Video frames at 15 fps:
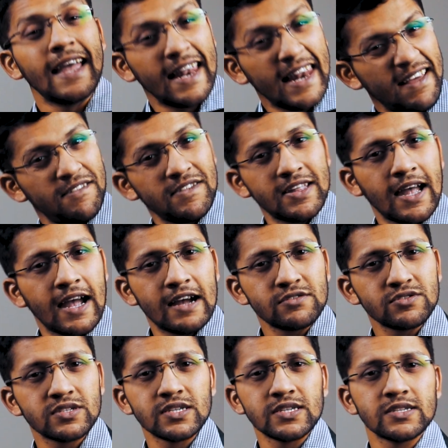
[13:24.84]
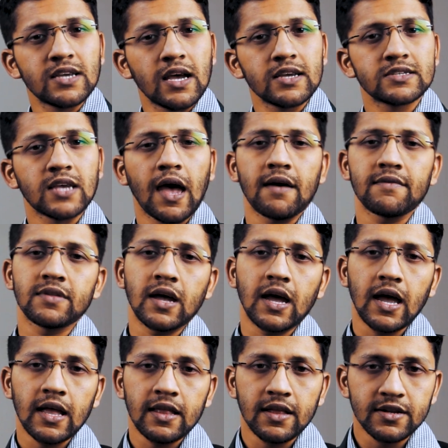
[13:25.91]
11th house, these guys have the
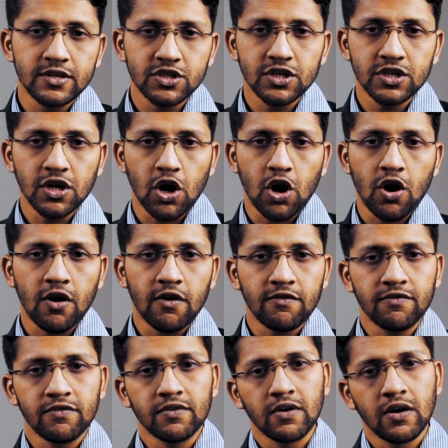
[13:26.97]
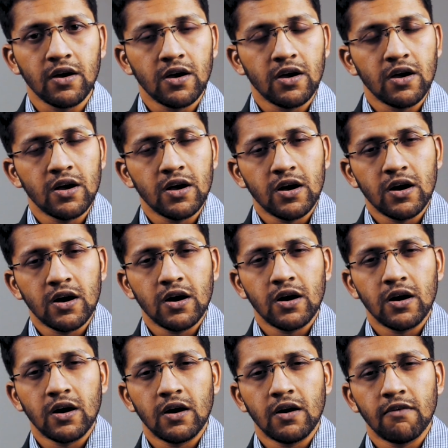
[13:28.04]
energy of
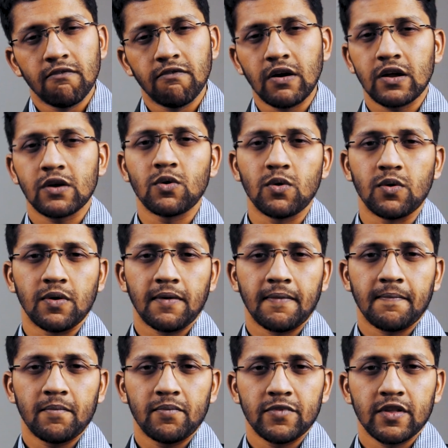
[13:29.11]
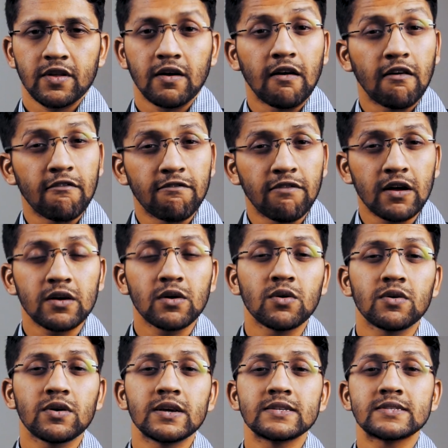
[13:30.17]
Virgo.
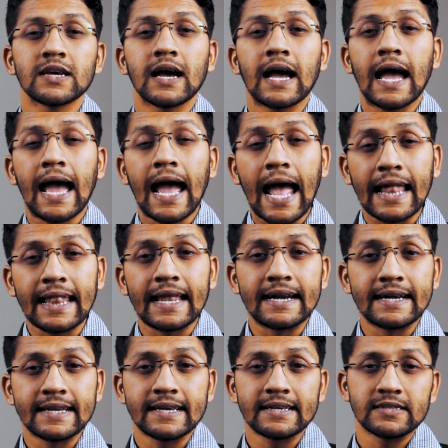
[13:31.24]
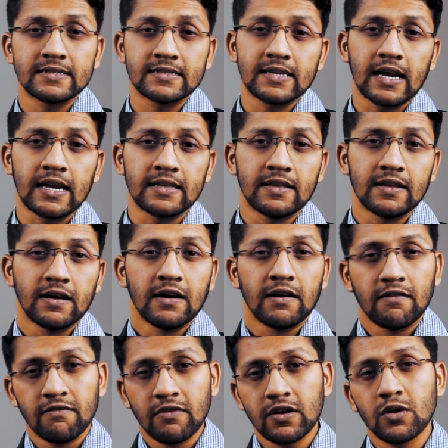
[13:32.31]
Virgo is an analytical sign.
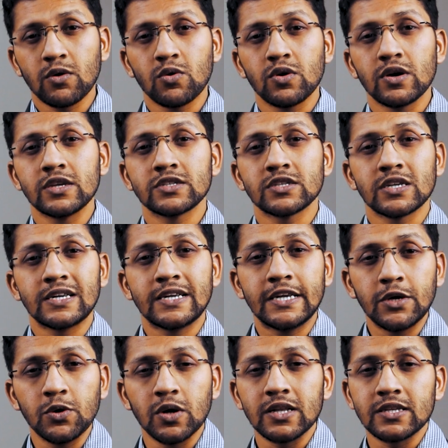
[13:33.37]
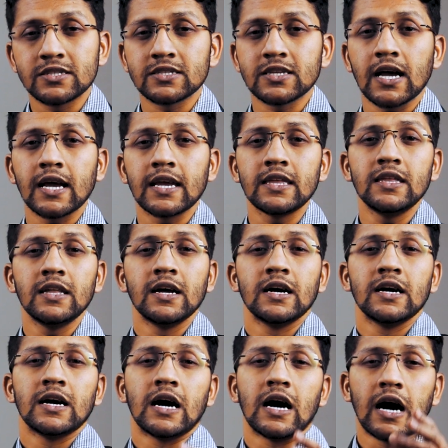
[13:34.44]
Virgo is a dual sign,
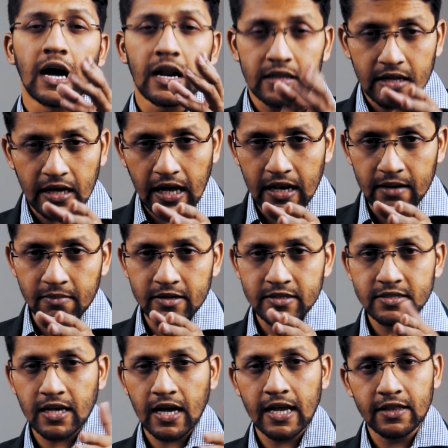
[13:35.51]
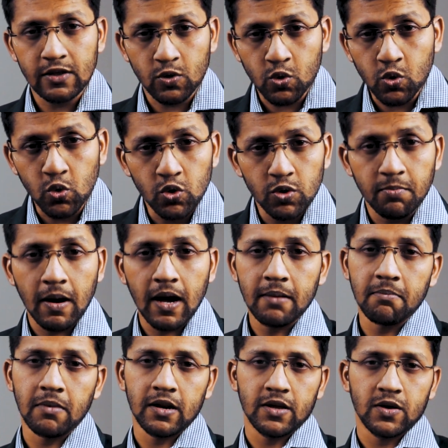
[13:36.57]
earth element sign ruled by
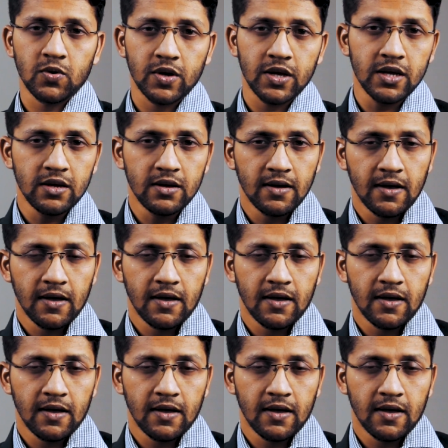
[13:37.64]
Mercury.